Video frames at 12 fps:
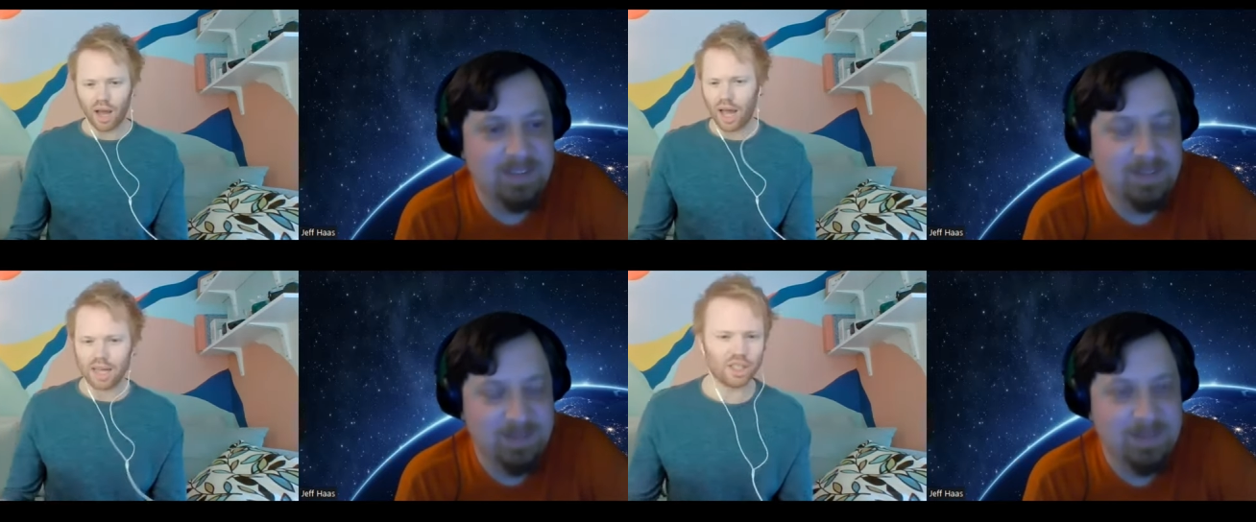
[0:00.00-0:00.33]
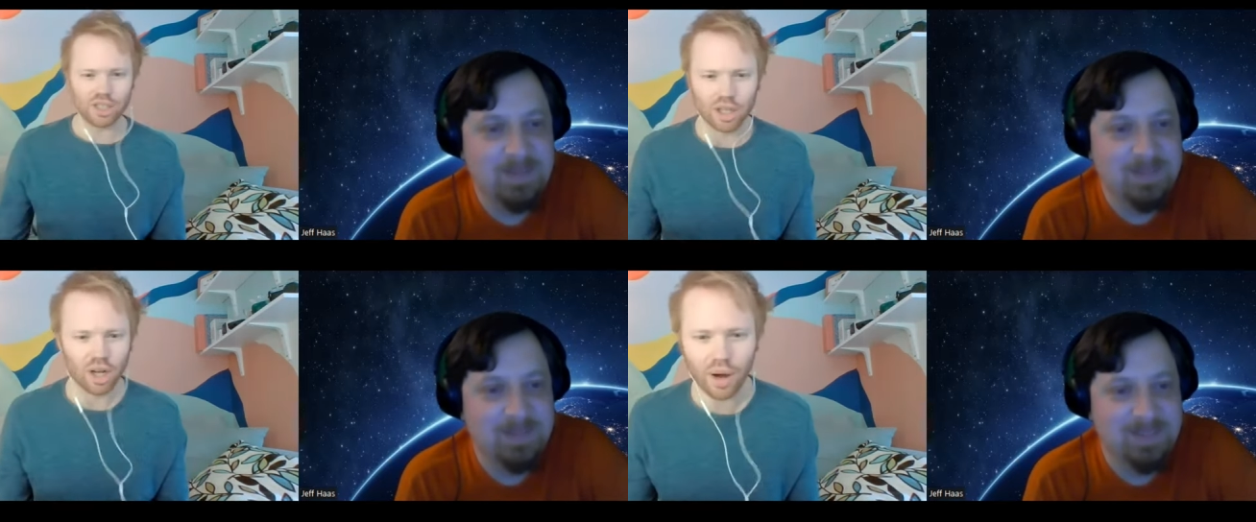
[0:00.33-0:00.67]
Speaker 1: i
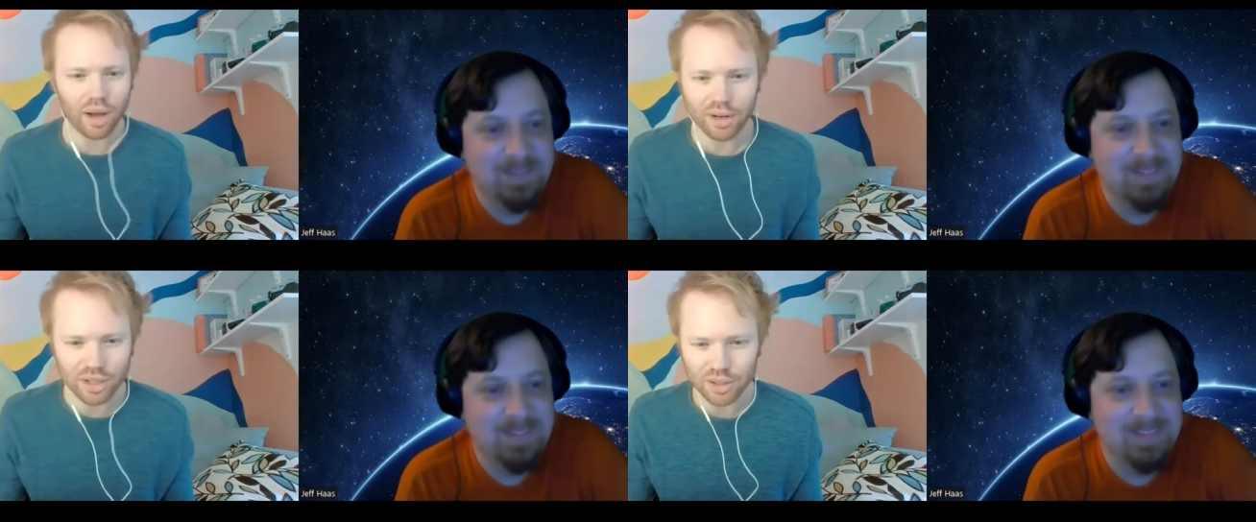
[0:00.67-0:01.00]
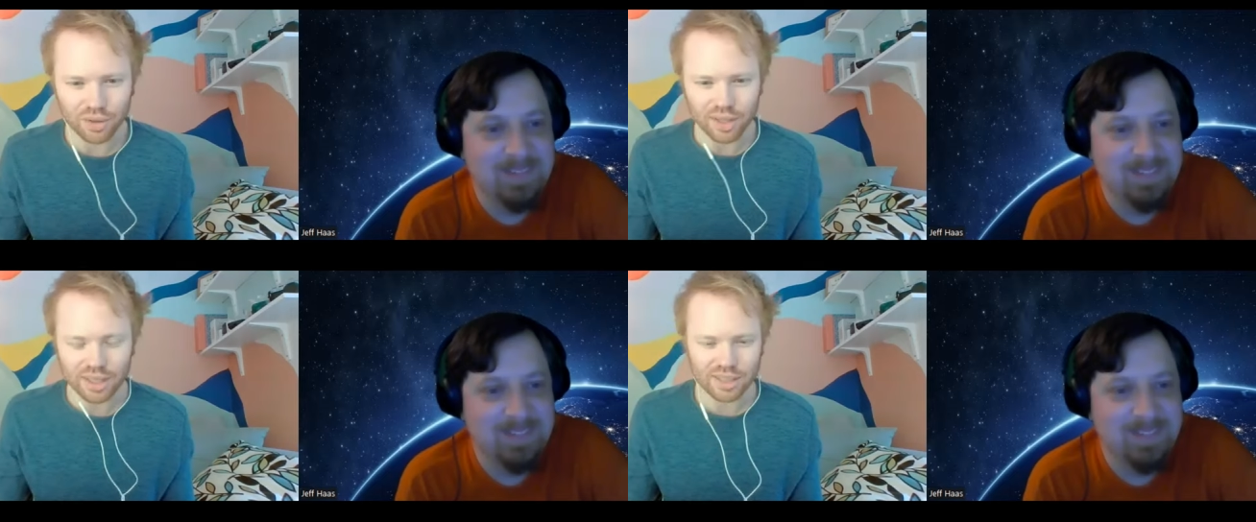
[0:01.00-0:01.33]
just know how to
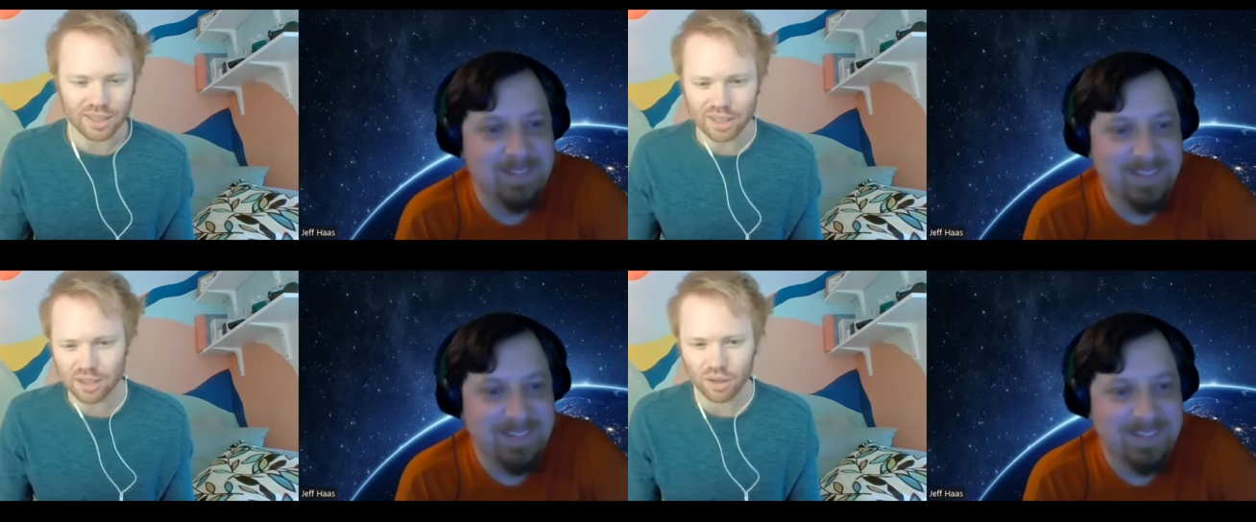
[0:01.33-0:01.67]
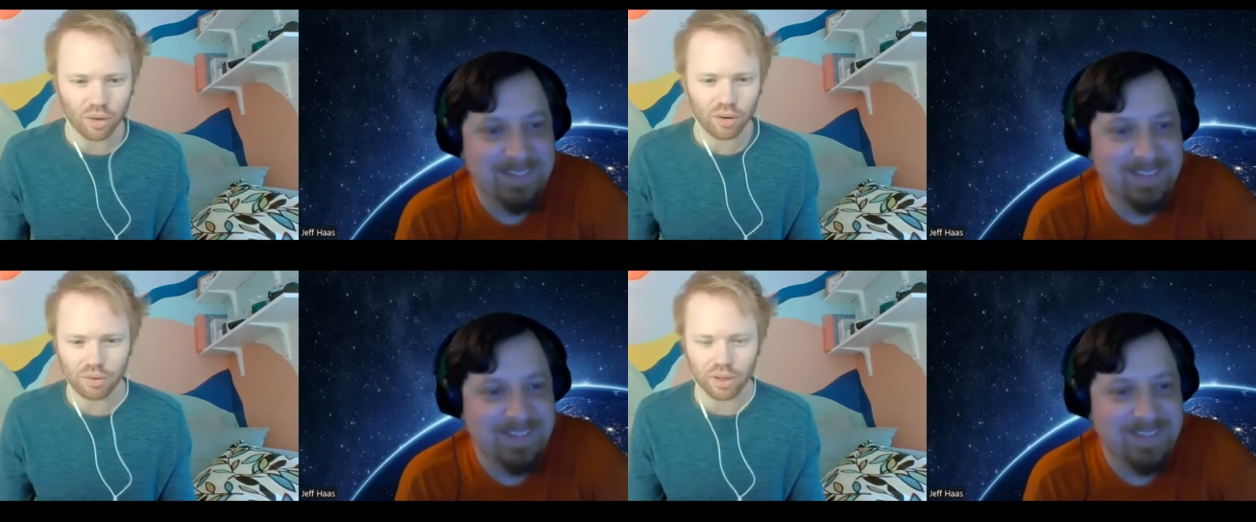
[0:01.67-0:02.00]
do this it's
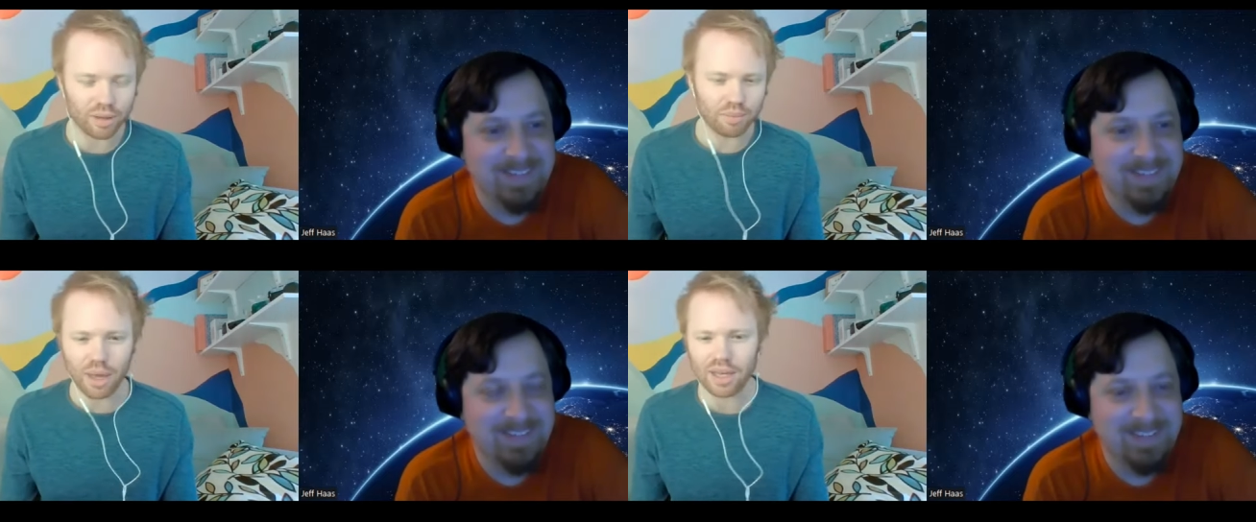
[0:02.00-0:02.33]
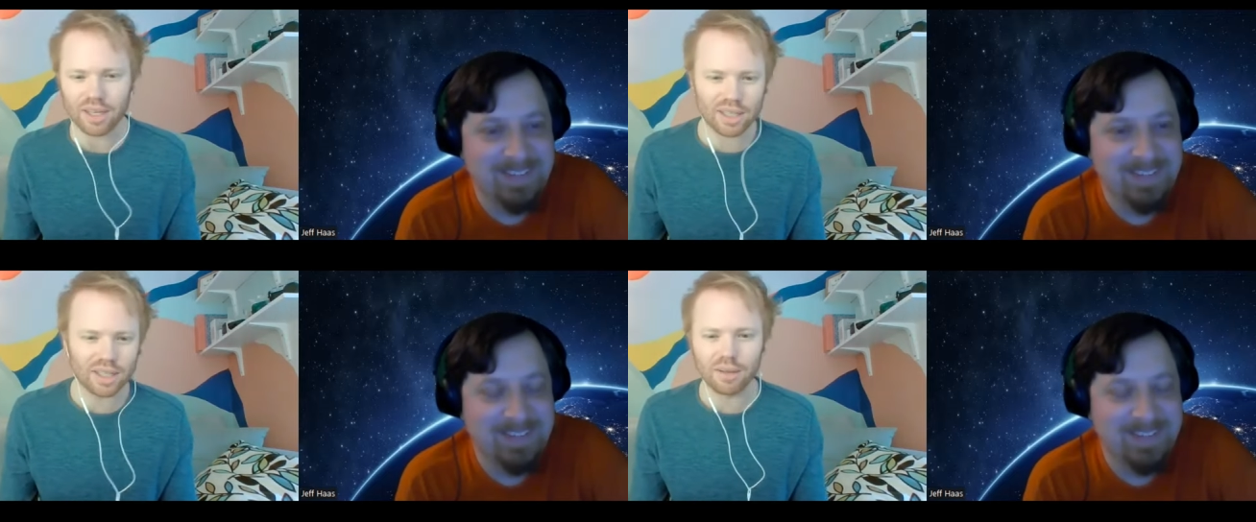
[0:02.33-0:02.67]
so like
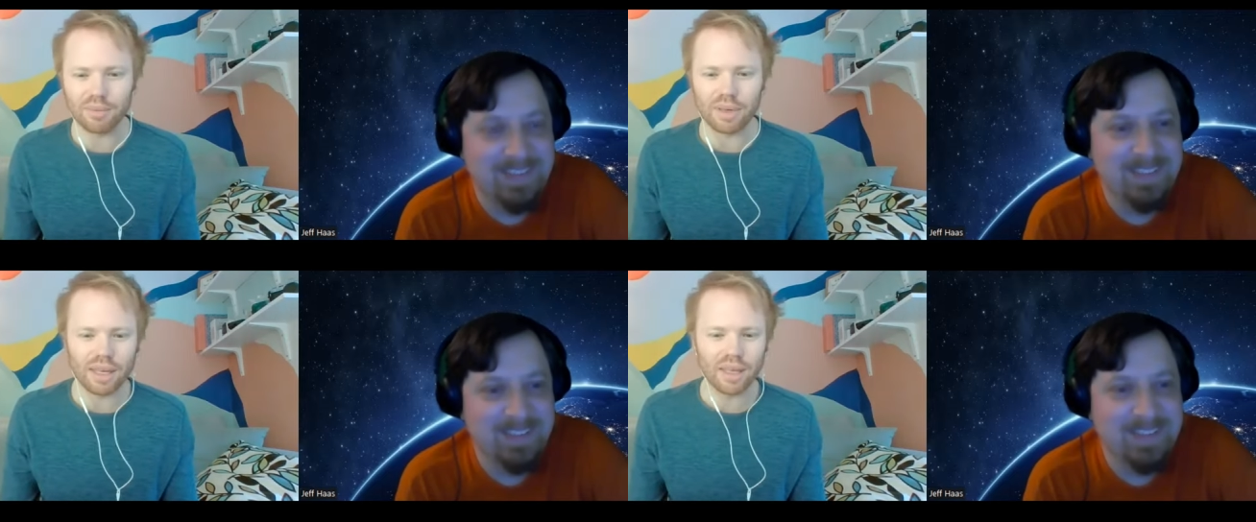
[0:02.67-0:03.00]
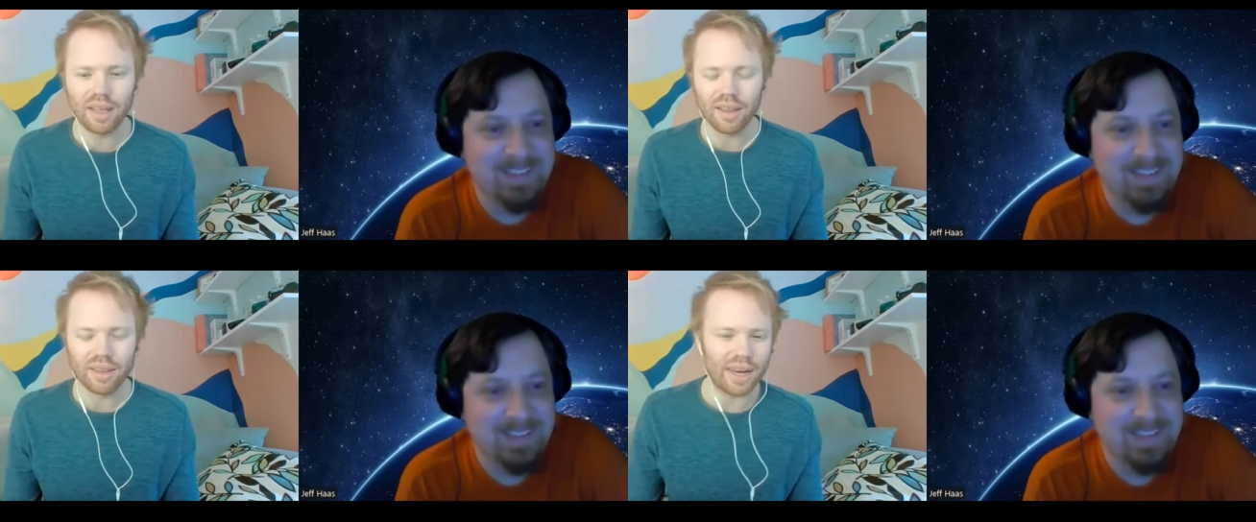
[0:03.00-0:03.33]
baked into me